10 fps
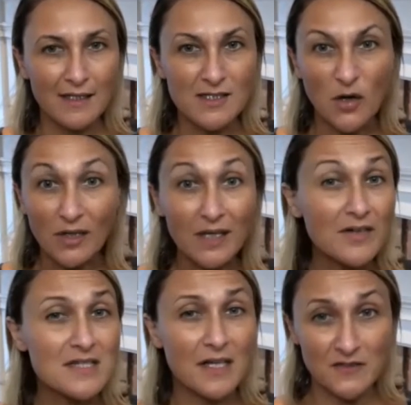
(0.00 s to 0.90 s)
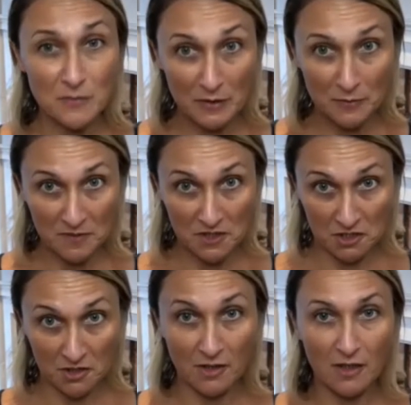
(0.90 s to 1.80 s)
don't give ourselves
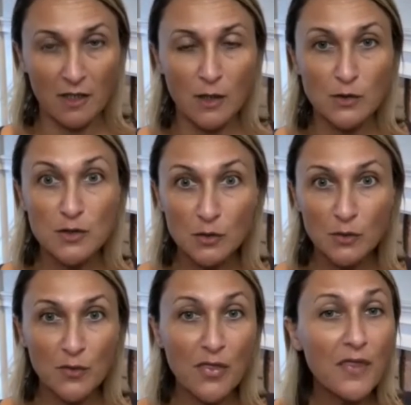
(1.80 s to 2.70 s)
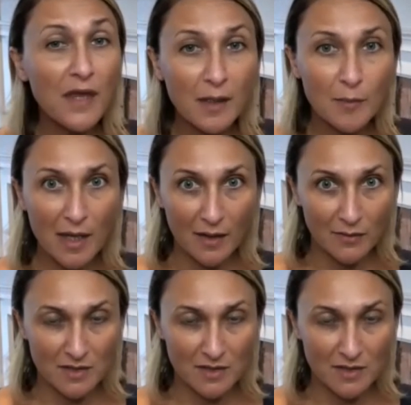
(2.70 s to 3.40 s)
permission to think about.